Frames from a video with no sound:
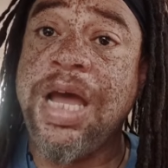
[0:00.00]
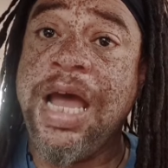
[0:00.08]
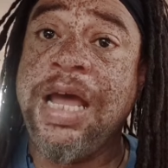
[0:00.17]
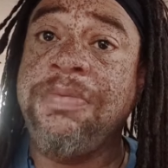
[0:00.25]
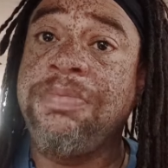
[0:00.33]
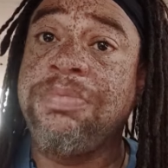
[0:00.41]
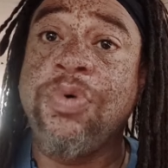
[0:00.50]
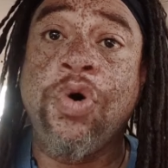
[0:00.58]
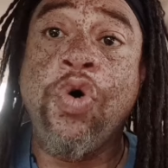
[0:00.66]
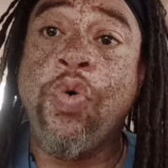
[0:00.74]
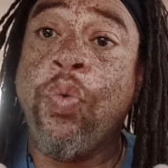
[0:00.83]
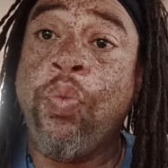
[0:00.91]
And
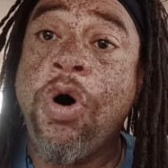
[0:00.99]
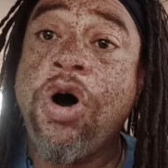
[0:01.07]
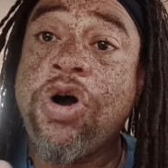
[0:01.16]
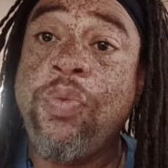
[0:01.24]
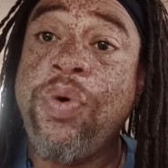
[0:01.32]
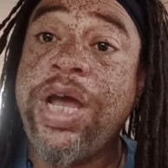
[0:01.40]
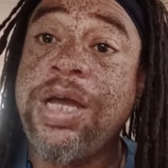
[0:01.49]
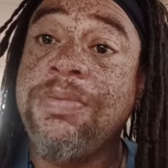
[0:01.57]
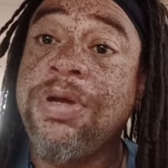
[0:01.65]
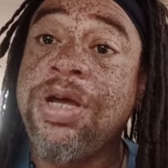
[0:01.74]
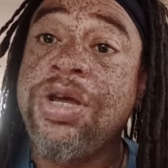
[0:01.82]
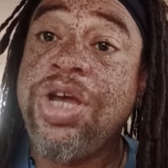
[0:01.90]
walk away
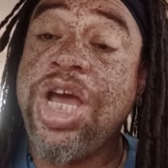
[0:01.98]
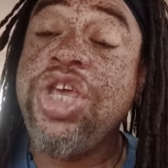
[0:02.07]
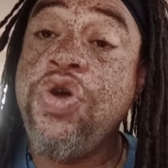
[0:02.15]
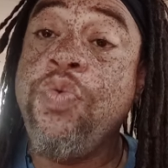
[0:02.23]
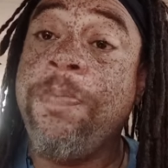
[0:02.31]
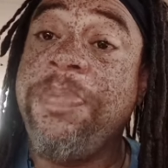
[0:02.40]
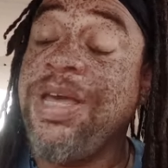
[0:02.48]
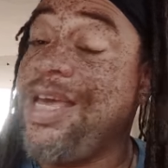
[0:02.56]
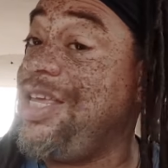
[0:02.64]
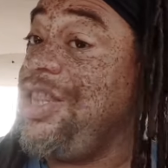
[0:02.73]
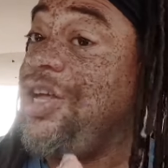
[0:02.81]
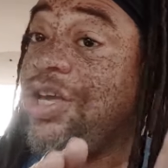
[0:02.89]
and you will be
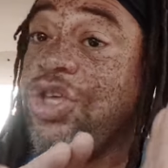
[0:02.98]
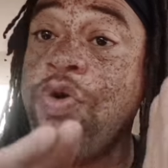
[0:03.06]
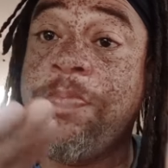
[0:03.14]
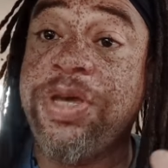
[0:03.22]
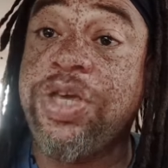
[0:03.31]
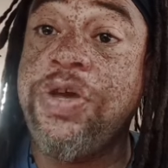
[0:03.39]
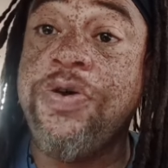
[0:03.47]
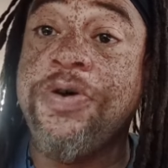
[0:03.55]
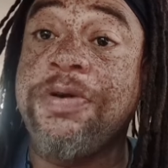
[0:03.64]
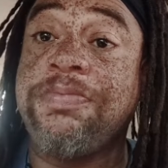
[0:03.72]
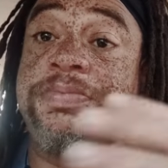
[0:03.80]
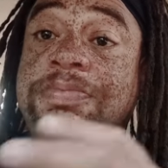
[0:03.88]
look, you will be
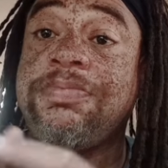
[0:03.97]
cured.